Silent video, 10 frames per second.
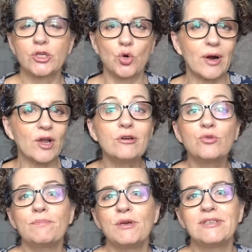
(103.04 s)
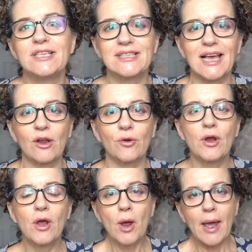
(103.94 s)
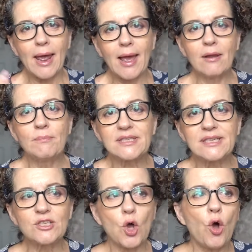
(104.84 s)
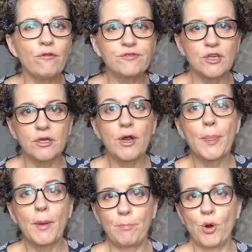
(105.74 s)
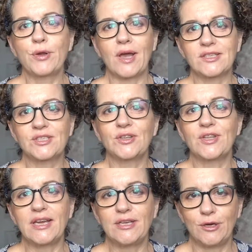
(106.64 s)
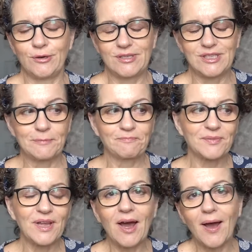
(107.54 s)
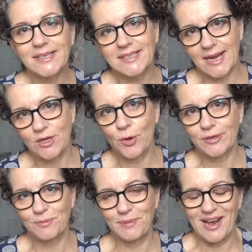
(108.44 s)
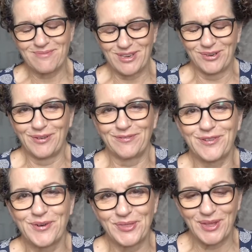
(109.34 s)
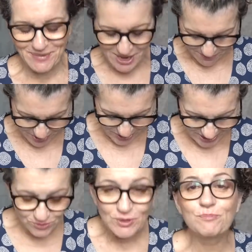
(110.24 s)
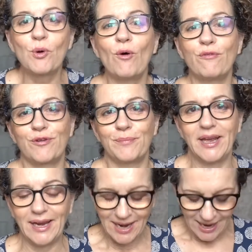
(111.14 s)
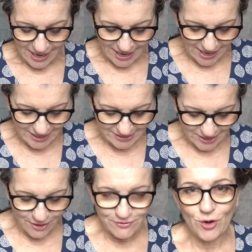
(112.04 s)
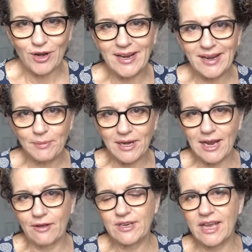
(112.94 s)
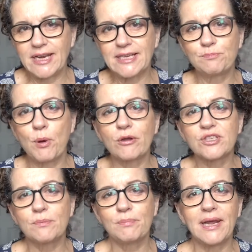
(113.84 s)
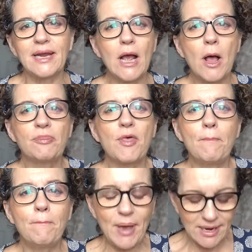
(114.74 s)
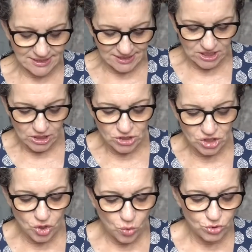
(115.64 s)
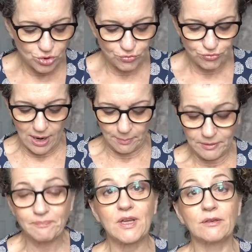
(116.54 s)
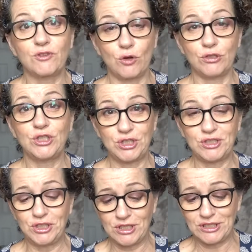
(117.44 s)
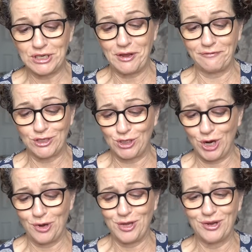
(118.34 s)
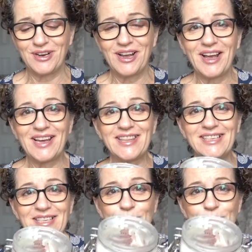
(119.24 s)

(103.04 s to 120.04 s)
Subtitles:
or I go to a beauty salon, Elemis is often the products that they use. I tend not to be able to afford them, but this was bought for me and I've got a little bit left. It is possibly the best salt rub. I've got just enough to show you. This is